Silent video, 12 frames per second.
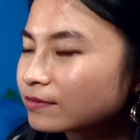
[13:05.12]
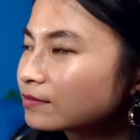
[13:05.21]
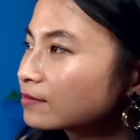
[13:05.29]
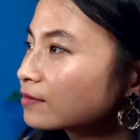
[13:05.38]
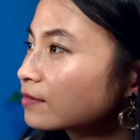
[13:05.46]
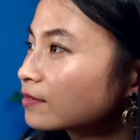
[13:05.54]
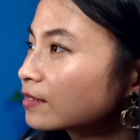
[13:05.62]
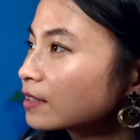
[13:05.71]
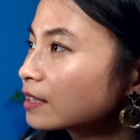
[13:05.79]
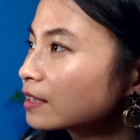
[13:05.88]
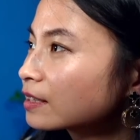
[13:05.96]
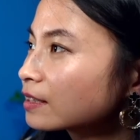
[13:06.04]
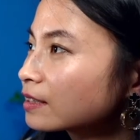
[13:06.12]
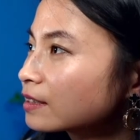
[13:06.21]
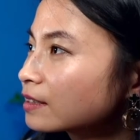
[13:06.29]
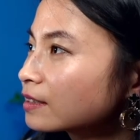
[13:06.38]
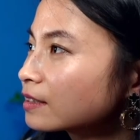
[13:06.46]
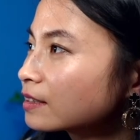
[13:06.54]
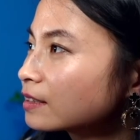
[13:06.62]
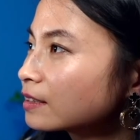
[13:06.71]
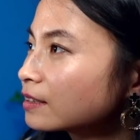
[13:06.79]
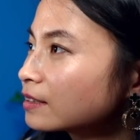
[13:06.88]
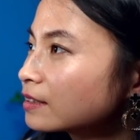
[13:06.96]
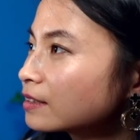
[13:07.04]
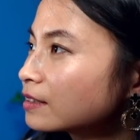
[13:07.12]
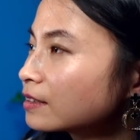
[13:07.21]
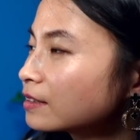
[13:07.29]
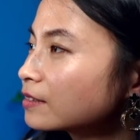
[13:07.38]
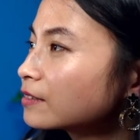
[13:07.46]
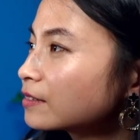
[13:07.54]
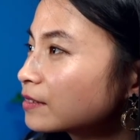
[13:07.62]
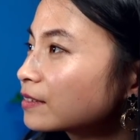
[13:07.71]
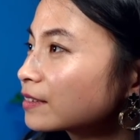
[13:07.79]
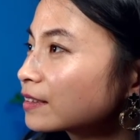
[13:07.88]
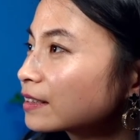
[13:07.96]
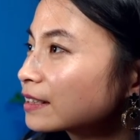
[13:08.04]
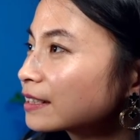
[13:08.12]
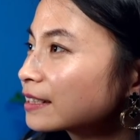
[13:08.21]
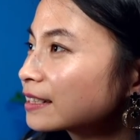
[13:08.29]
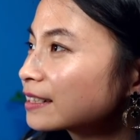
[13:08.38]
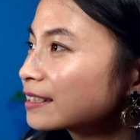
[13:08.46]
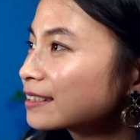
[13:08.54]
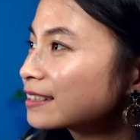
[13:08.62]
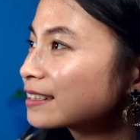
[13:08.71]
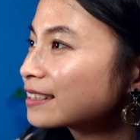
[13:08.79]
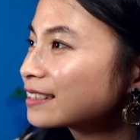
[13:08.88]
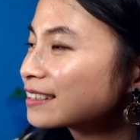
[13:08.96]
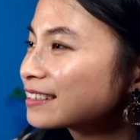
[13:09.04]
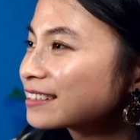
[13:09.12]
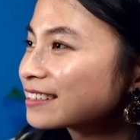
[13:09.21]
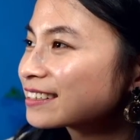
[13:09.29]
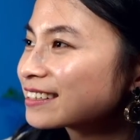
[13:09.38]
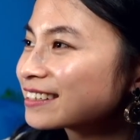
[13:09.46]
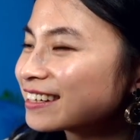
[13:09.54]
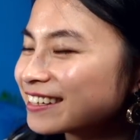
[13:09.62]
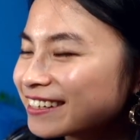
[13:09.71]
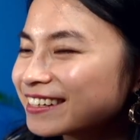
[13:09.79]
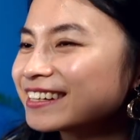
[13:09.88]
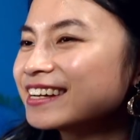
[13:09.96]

(not speaking)